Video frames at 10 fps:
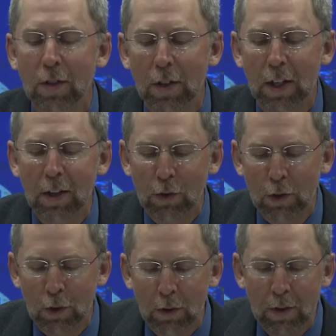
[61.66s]
to the
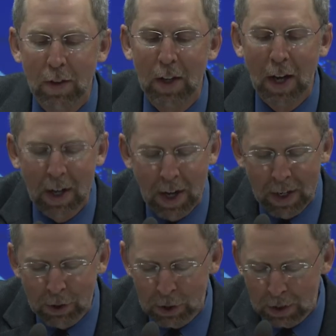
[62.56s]
Institute, to the
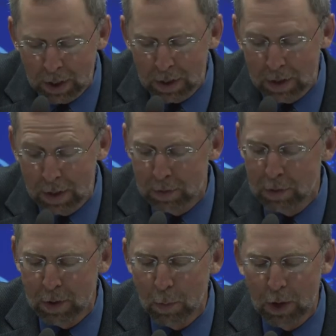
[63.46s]
NIH, and, uh, in
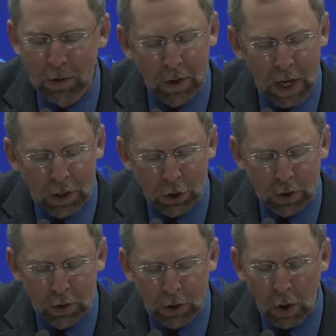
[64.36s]
some ways to the
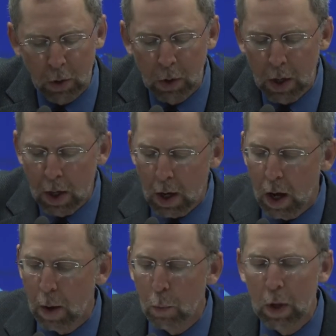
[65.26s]
nation. So
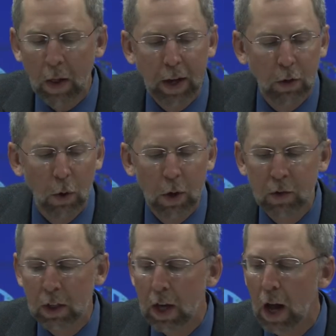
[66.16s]
um, we like to
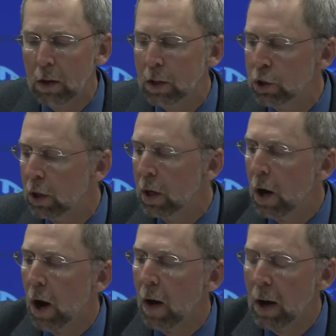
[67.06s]
always acknowledge
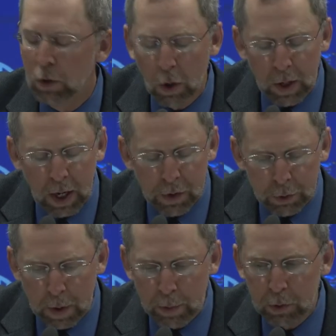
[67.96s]
our outgoing
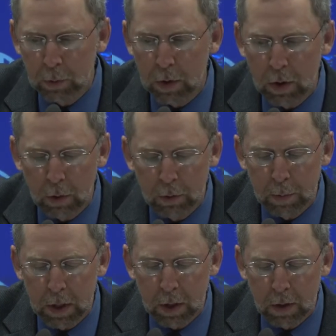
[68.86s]
council members, with those
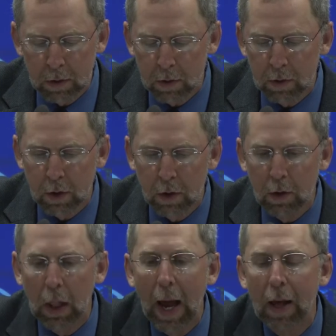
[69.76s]
being this is
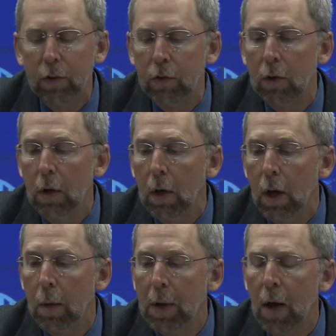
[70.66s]
their last
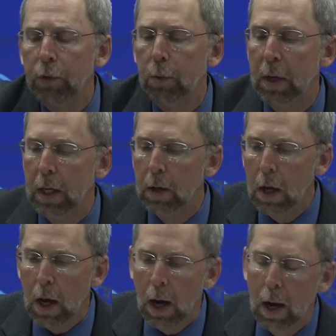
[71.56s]
um, council meeting.
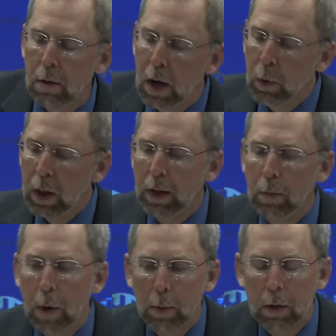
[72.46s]
I, I, would like
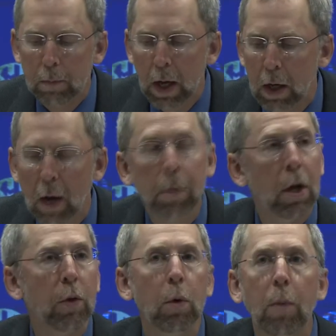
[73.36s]
to probably make a
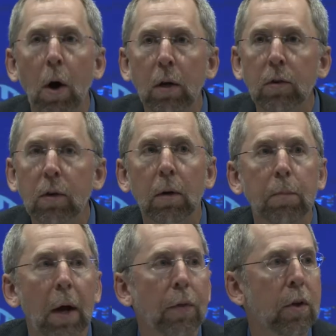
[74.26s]
couple other remarks
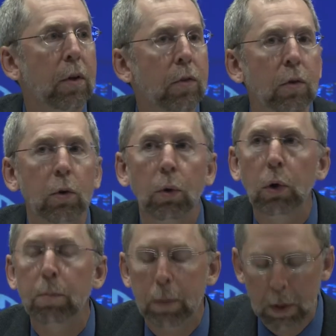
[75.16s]
about this
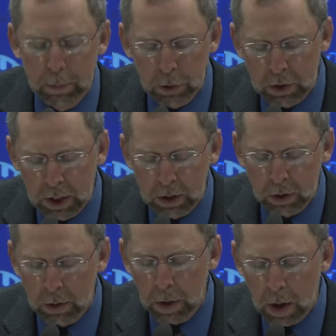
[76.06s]
group in
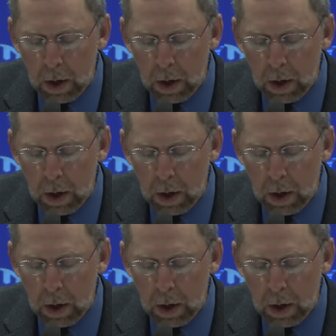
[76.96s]
particular.